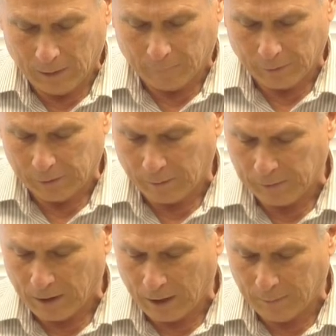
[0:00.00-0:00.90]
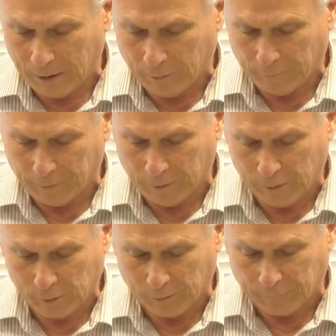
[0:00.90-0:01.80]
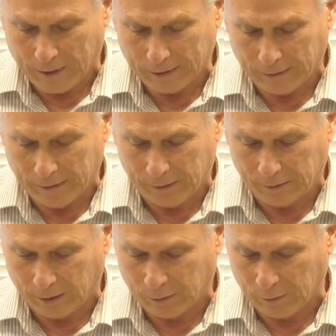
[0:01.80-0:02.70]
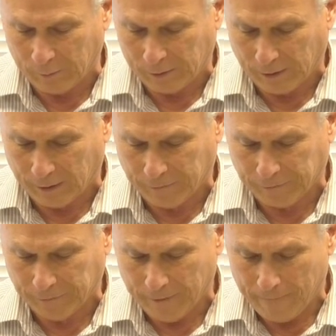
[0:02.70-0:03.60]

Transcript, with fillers: For some time he refused, but finally he said to himself,